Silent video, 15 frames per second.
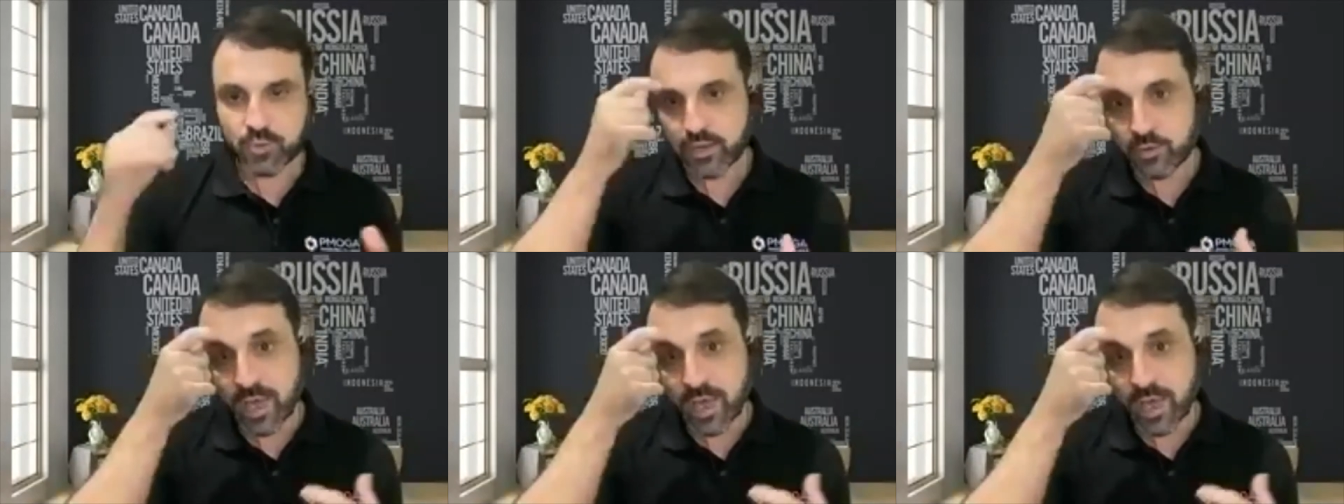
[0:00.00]

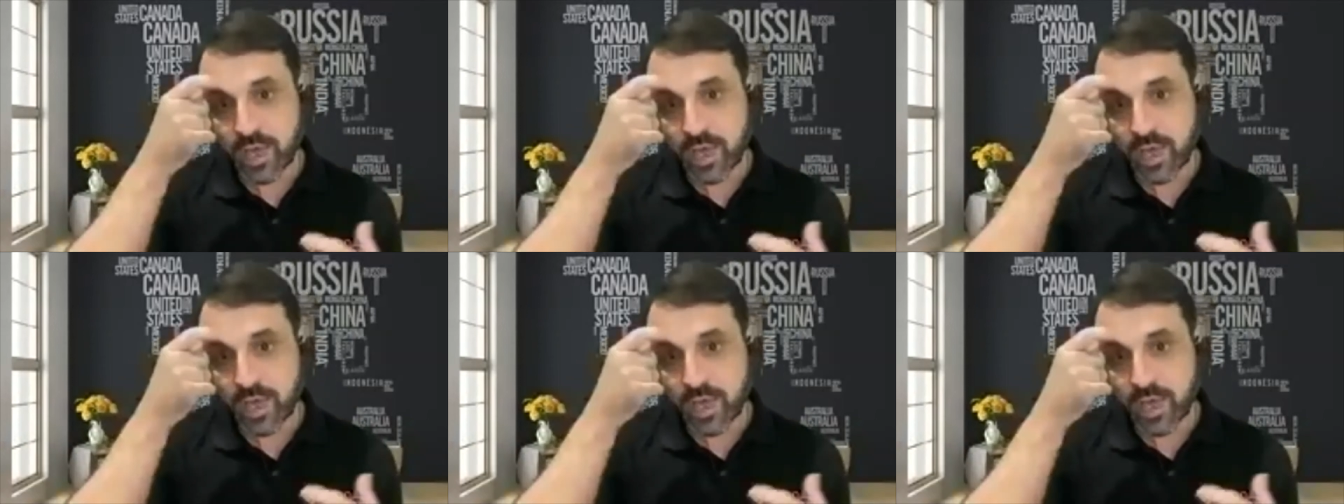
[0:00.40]

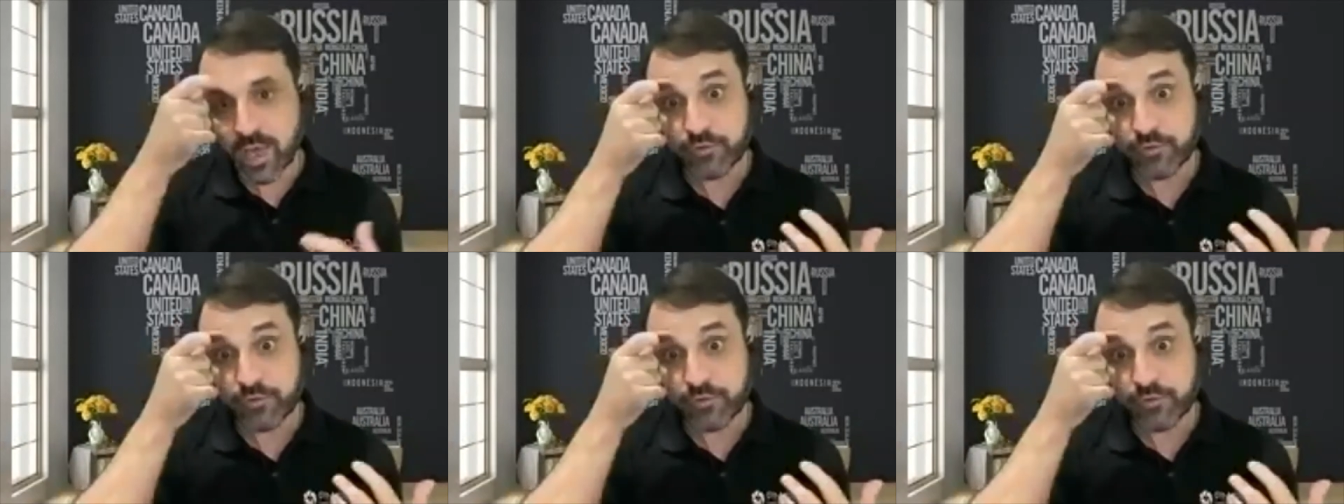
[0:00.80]
Because when
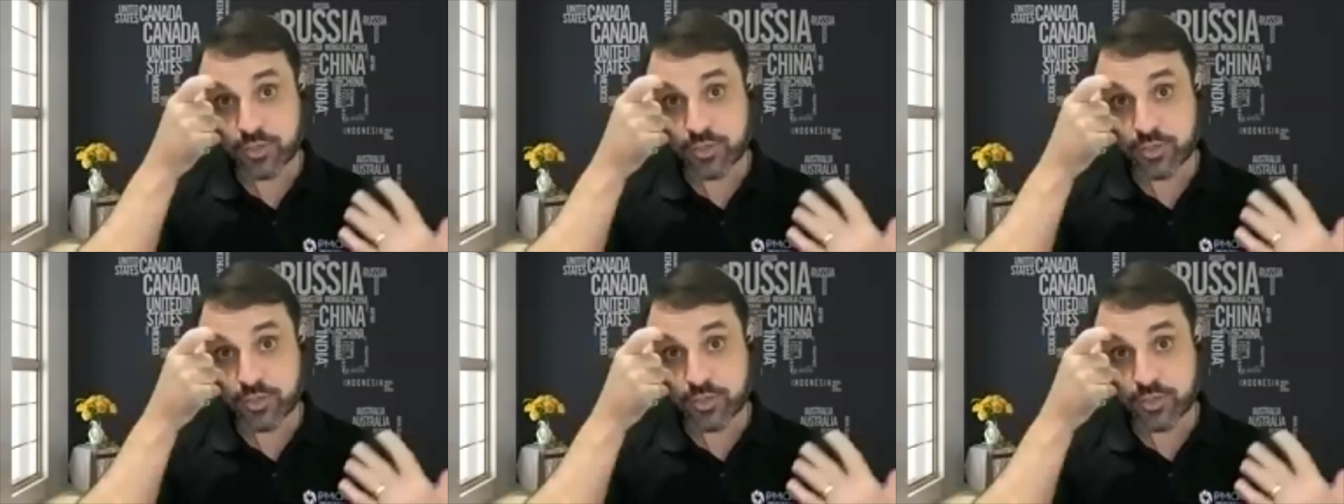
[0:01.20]
you
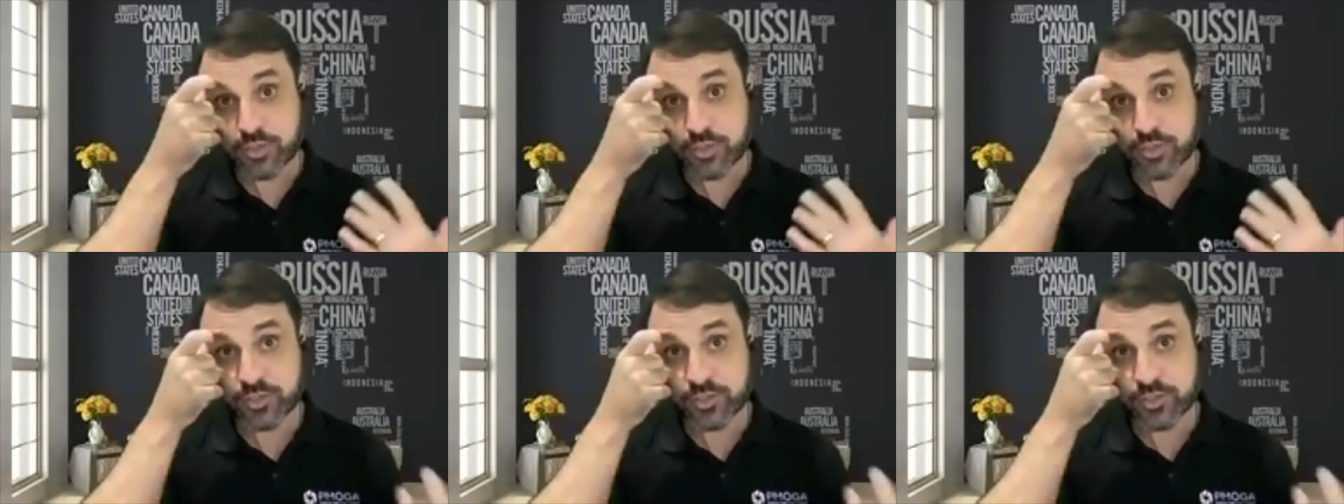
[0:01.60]
have a very
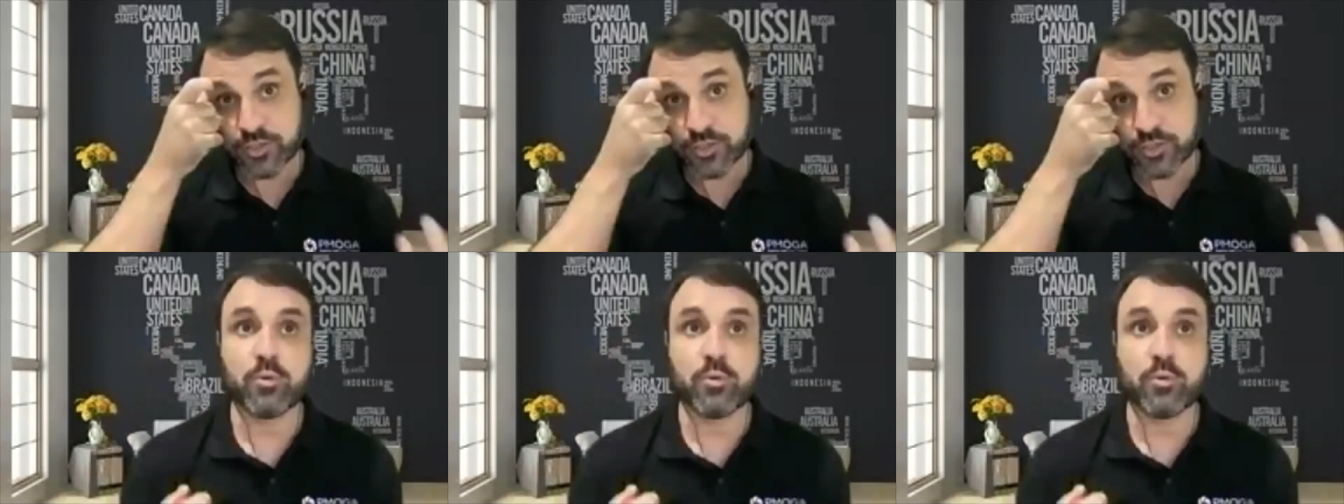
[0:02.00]

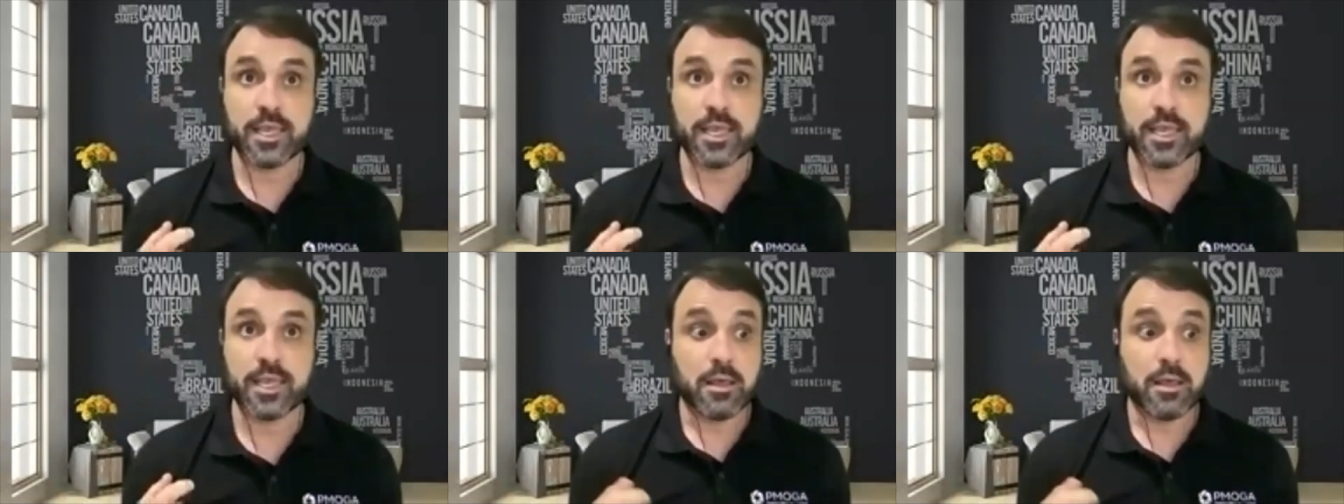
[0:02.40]
experienced
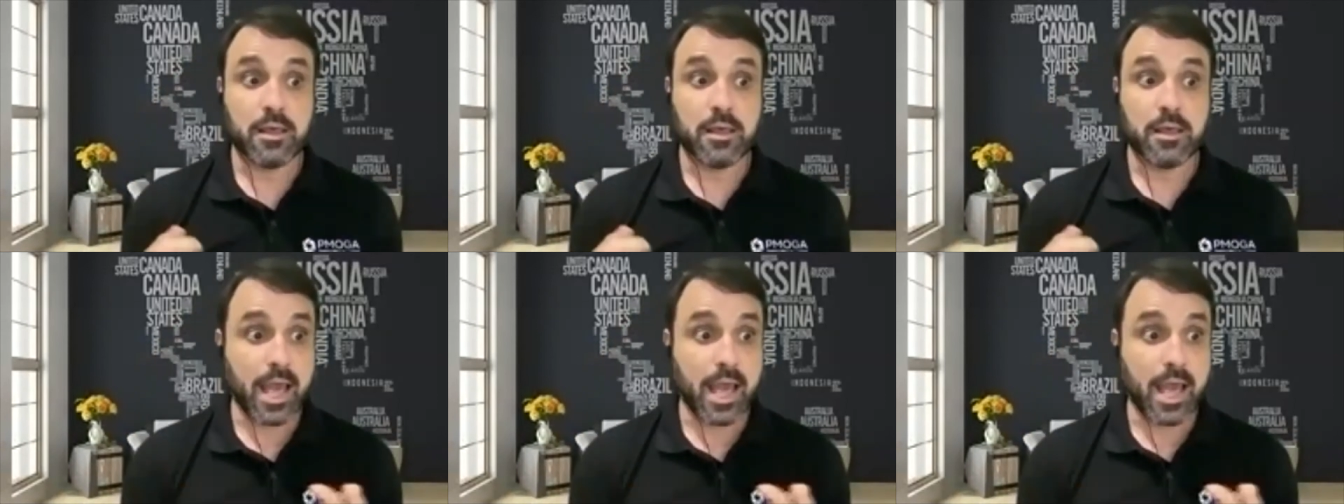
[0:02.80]
PMO
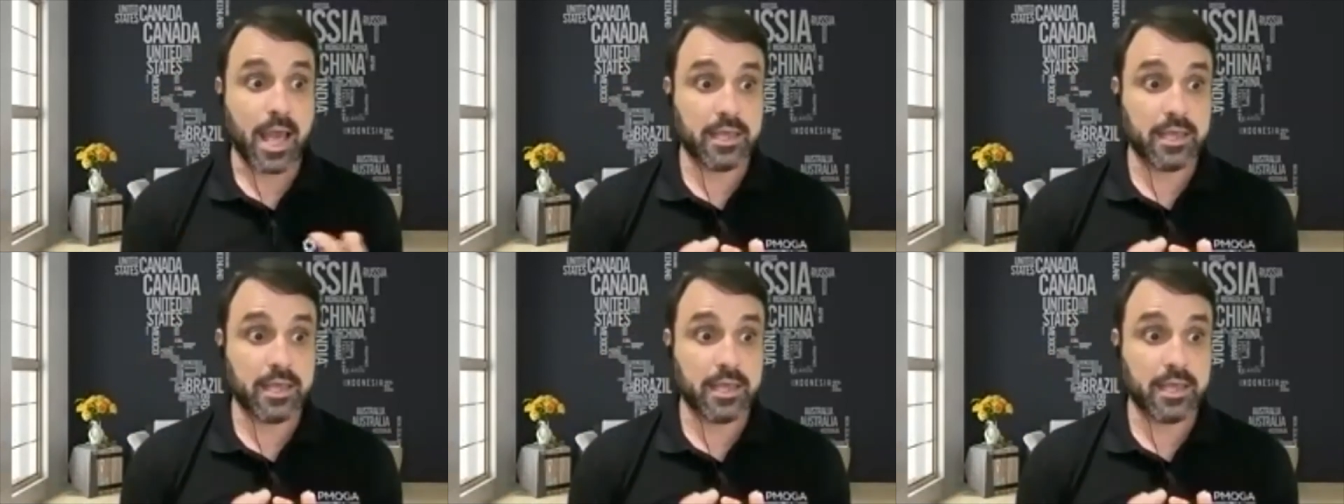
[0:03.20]
leader,